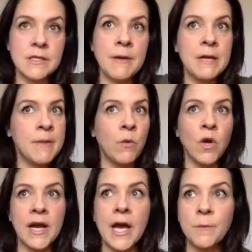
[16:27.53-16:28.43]
And in my
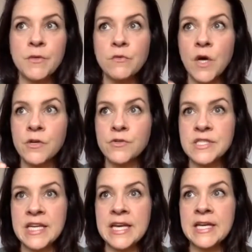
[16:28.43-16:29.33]
work, I help you
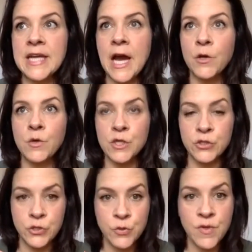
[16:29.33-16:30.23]
understand how you can
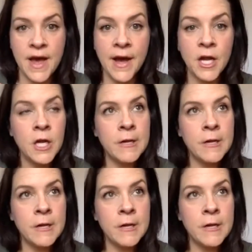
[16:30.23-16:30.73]
do that,